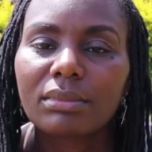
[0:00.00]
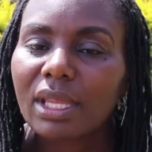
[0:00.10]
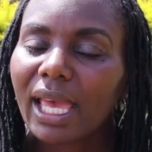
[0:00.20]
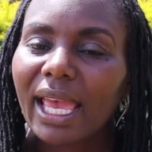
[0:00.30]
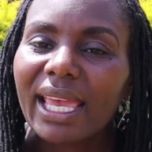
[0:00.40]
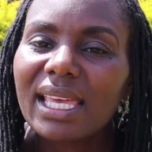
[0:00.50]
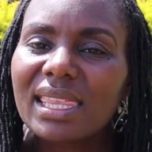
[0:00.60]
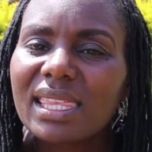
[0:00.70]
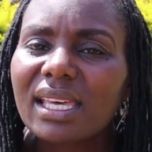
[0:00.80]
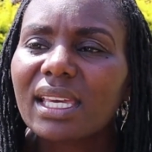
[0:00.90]
The
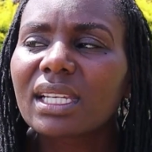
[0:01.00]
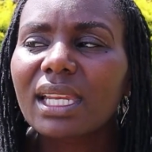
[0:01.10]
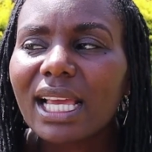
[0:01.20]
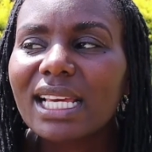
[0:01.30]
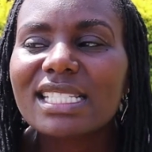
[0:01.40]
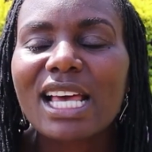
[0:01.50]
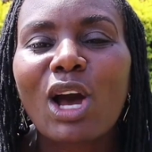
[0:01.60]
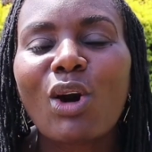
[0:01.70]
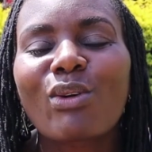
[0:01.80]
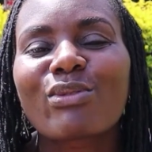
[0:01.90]
eighth indicator
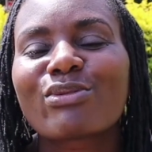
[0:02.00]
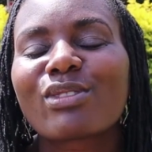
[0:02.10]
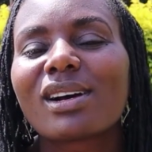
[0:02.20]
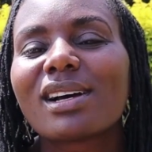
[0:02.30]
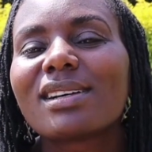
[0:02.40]
of